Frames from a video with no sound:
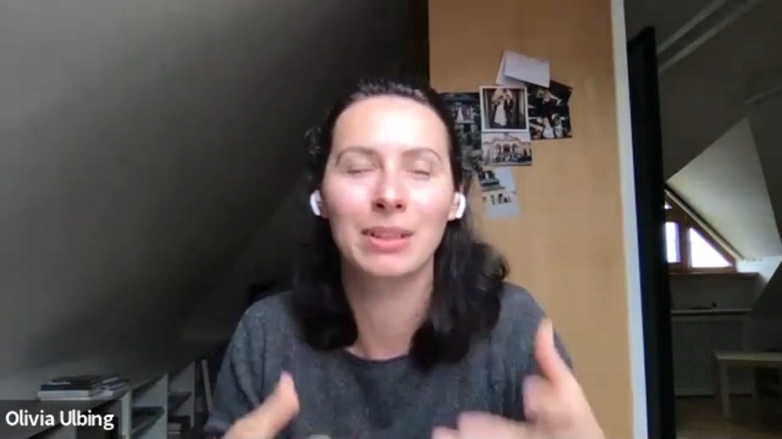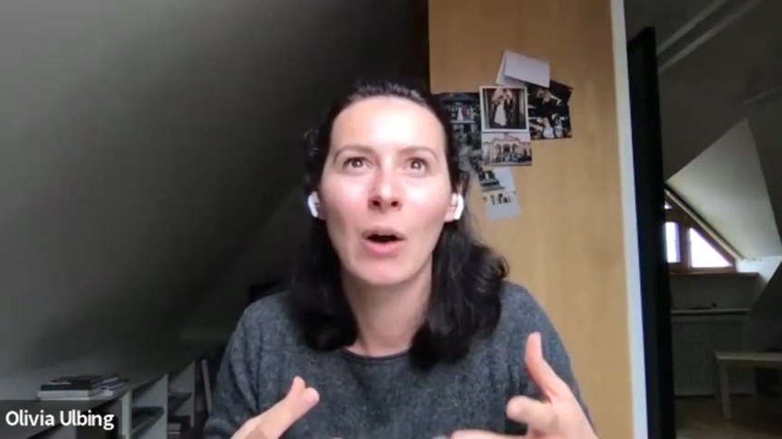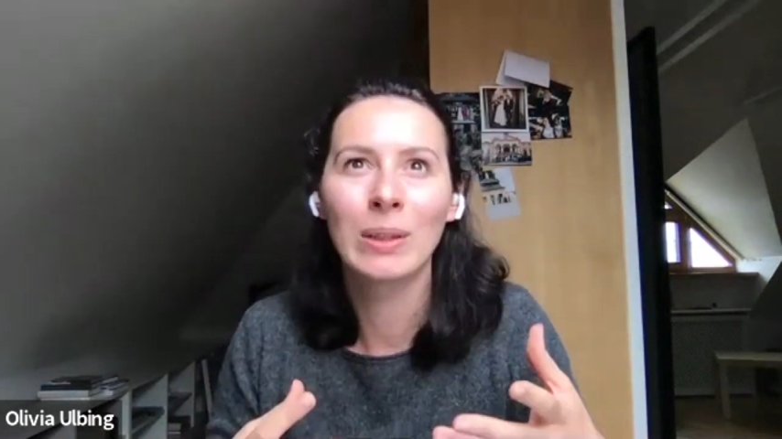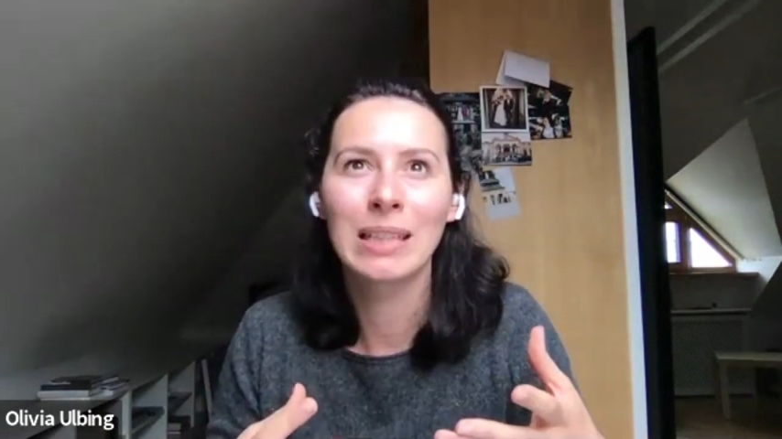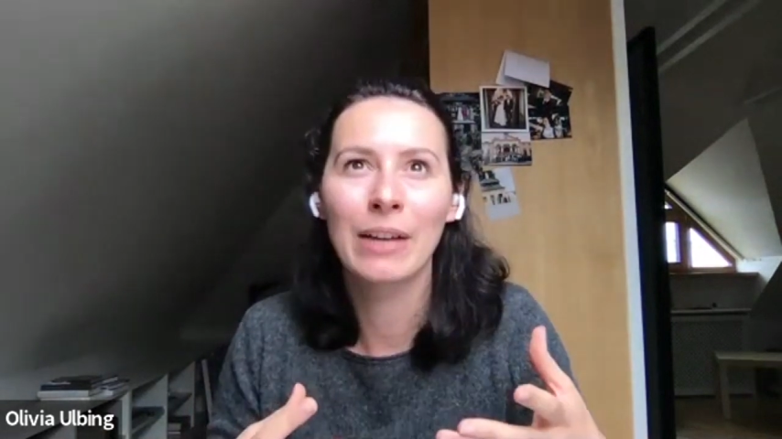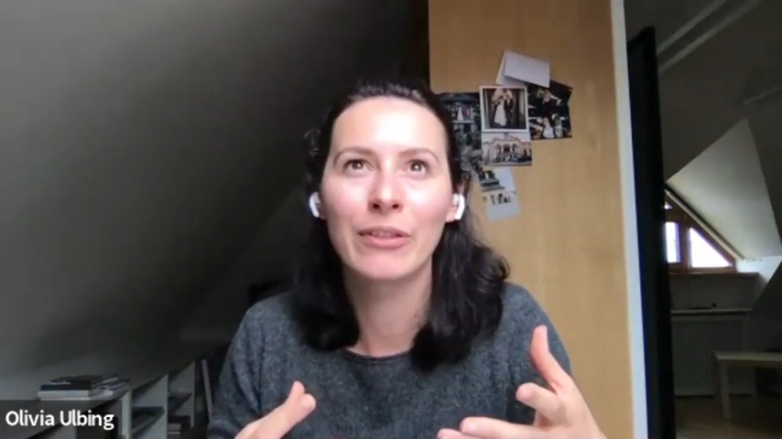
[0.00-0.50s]

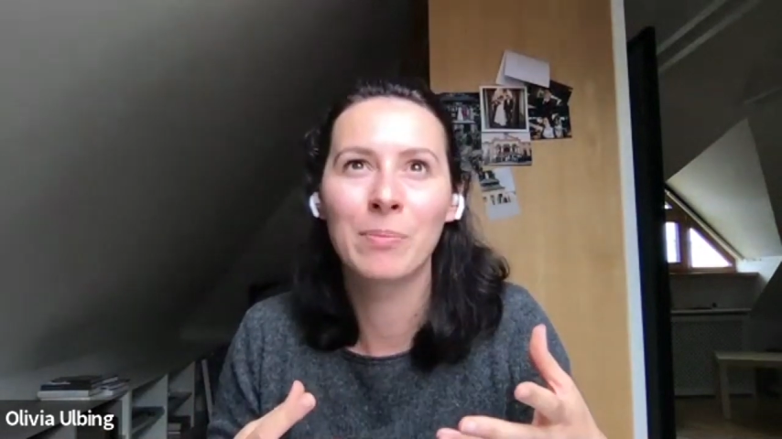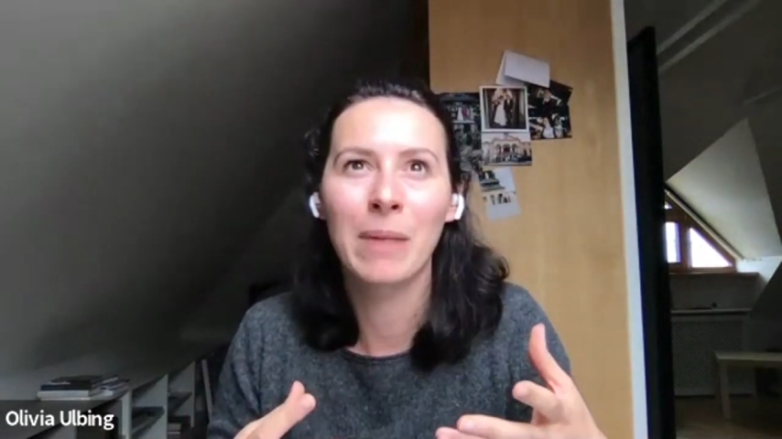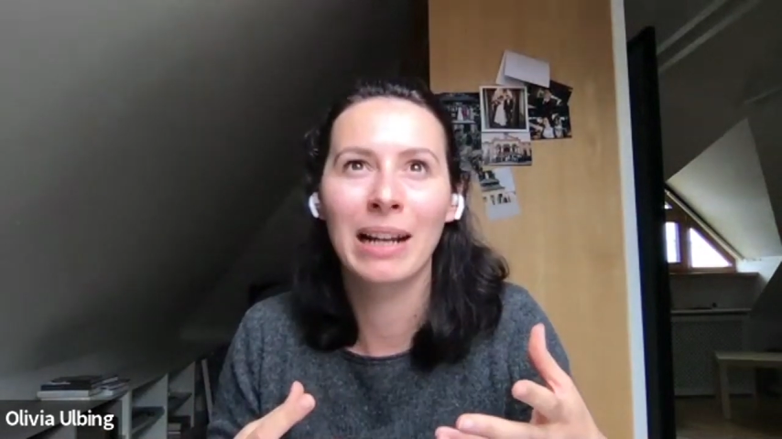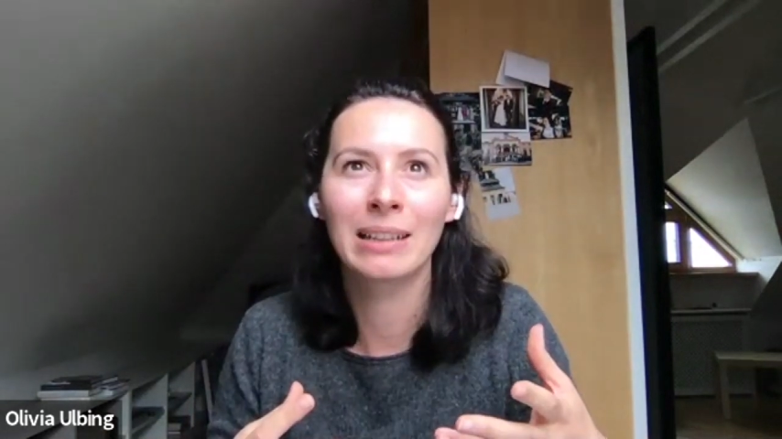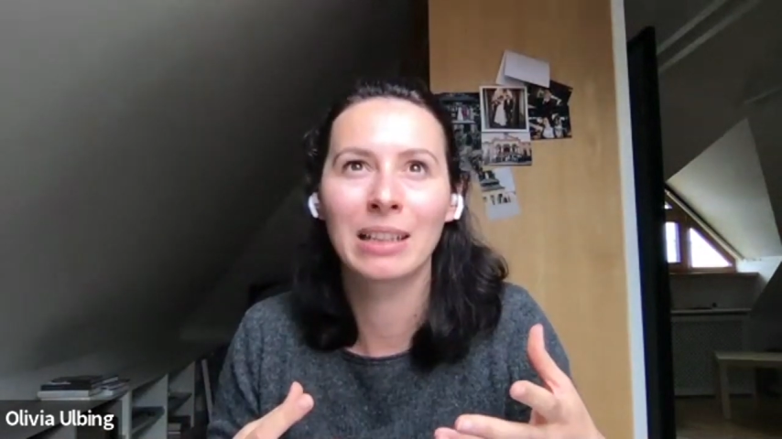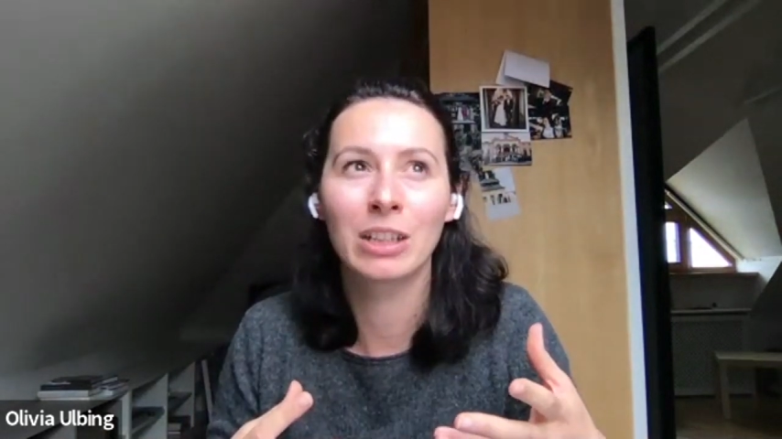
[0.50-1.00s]
always have in
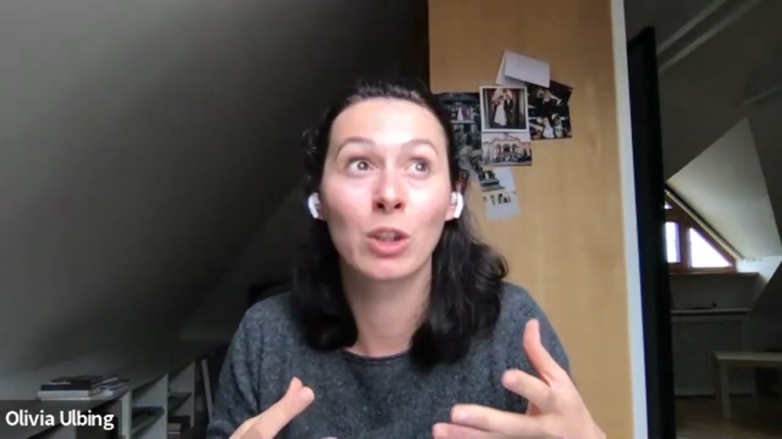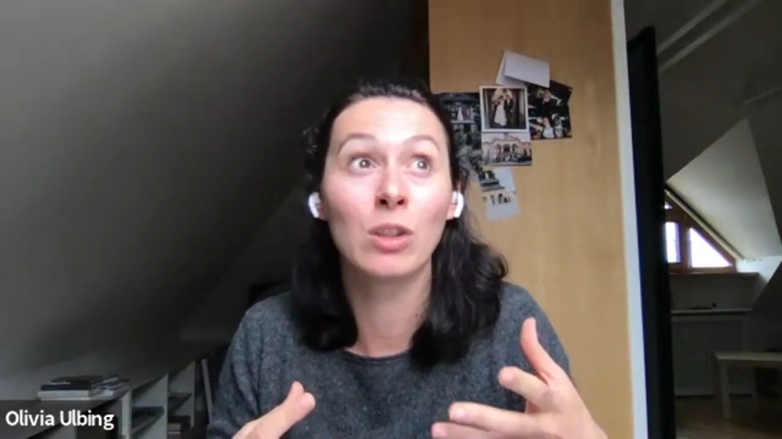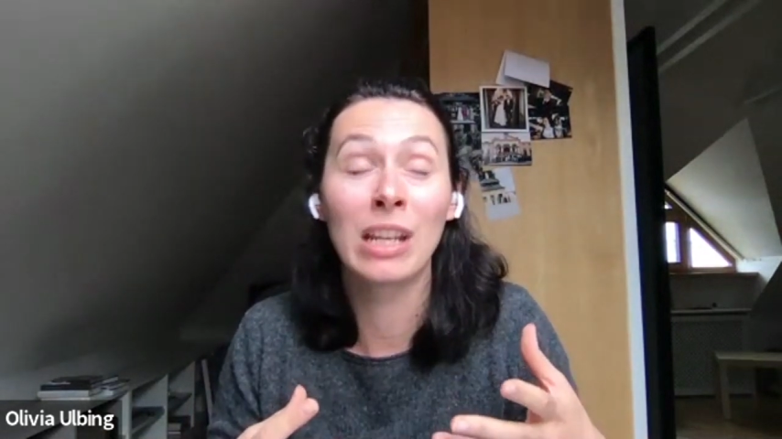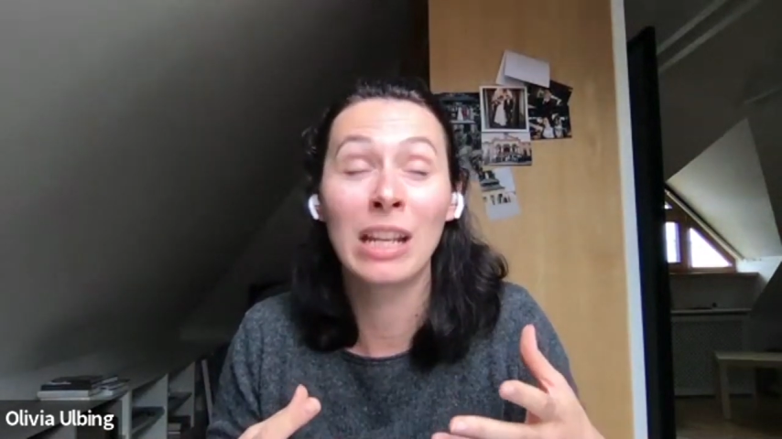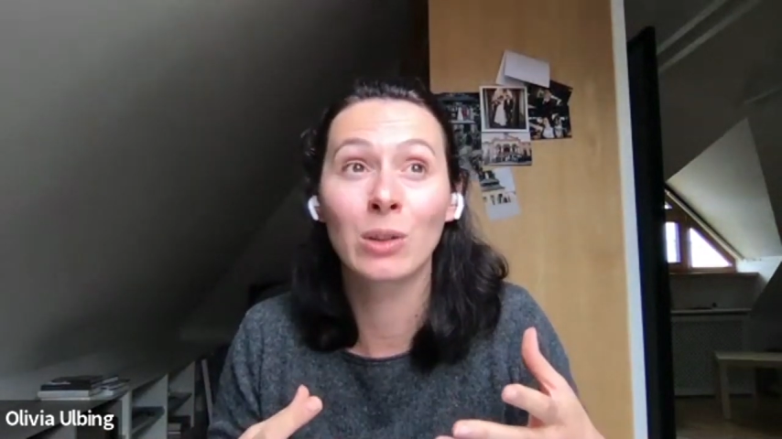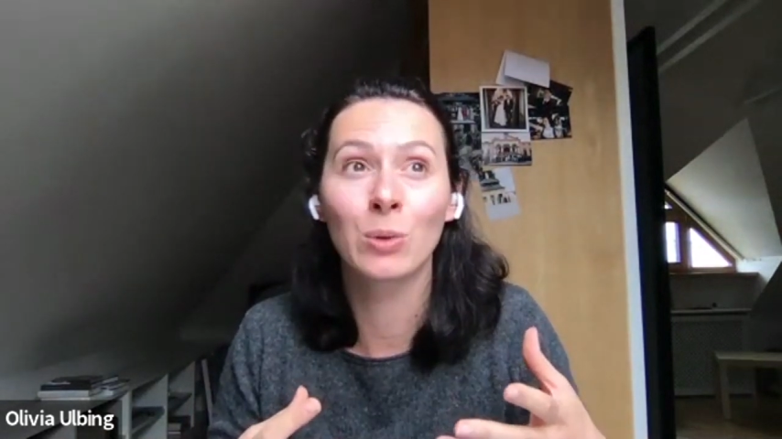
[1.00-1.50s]
mind that you
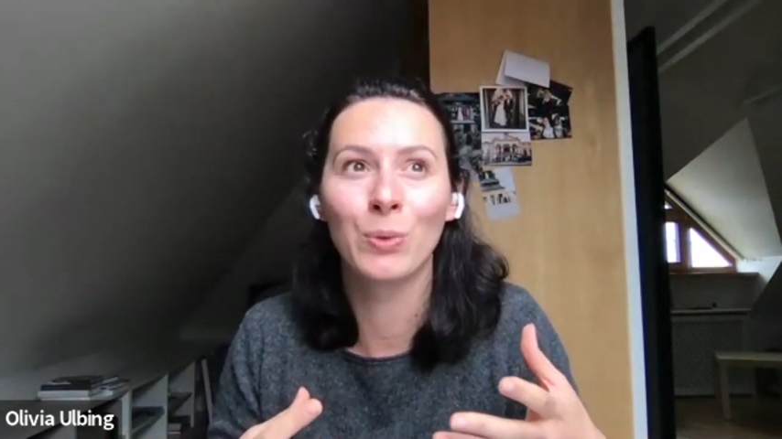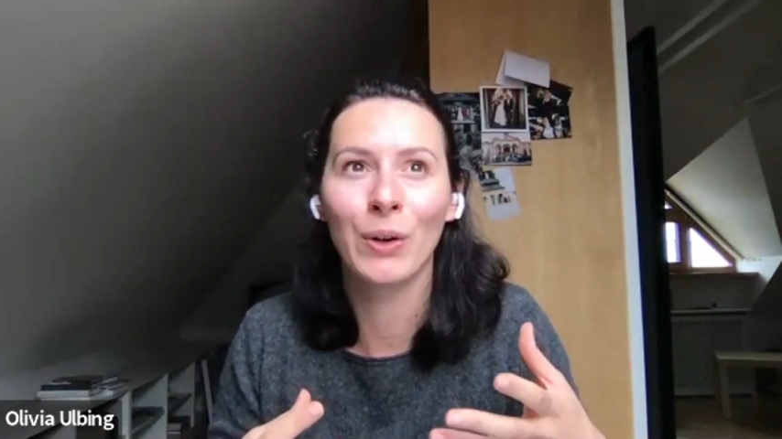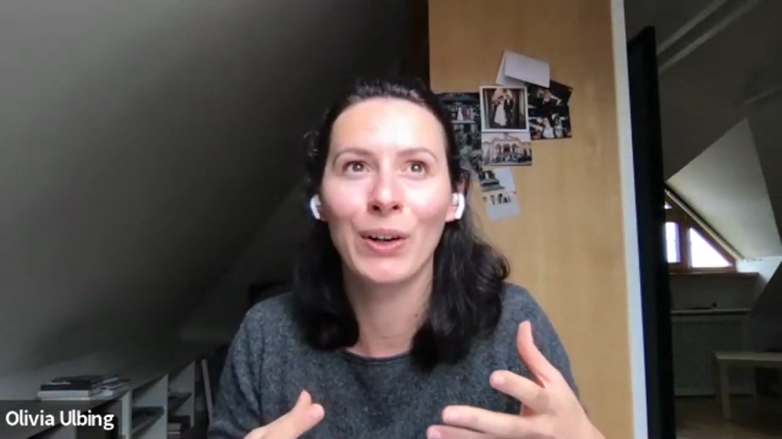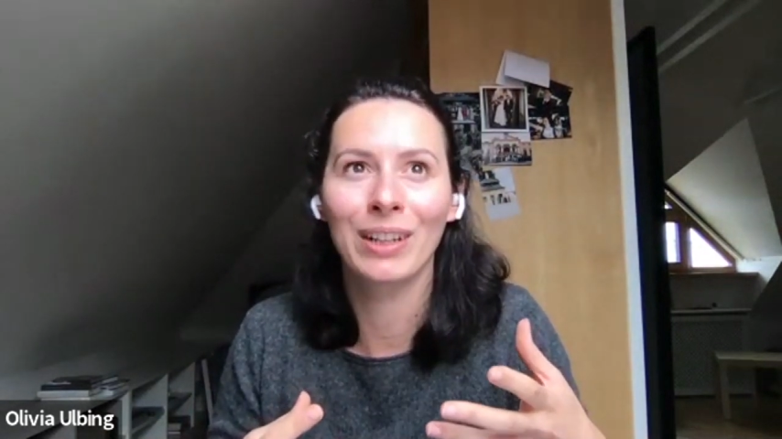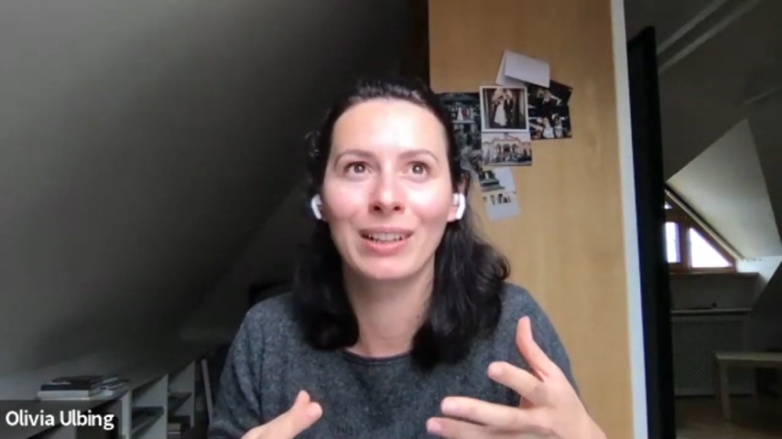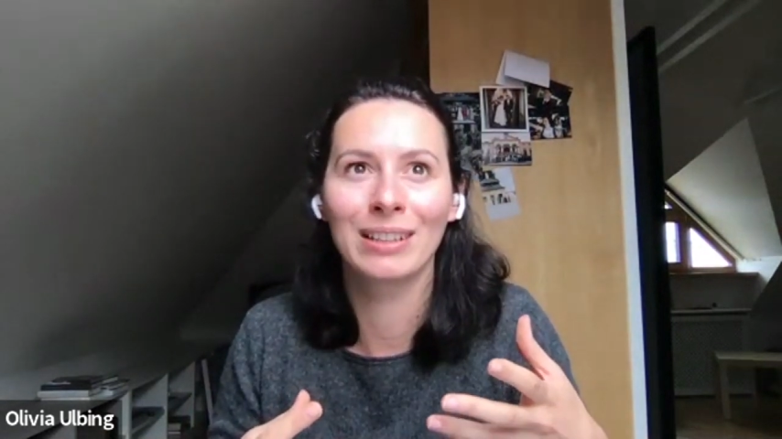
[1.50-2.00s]
need to
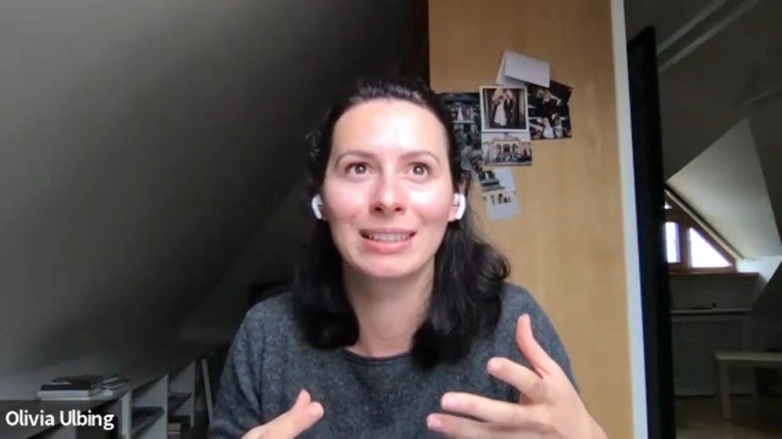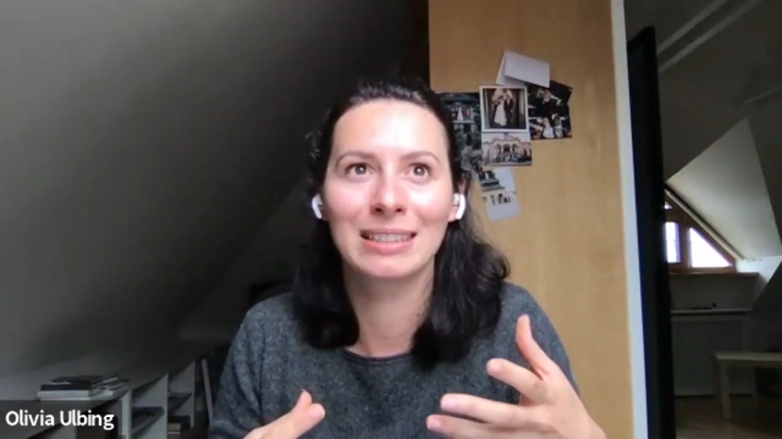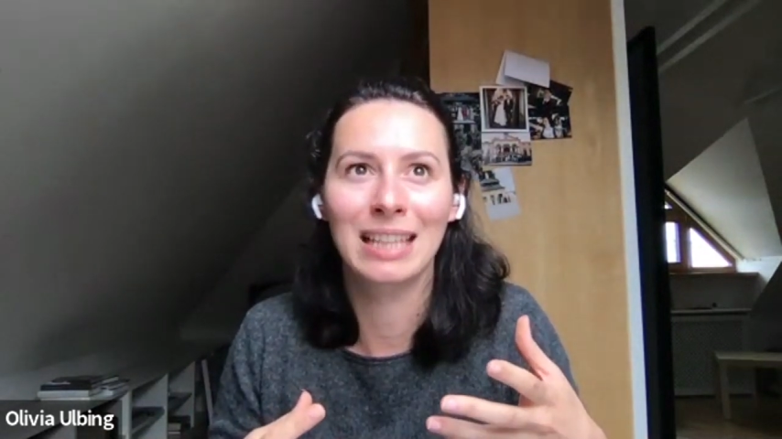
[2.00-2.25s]
work in a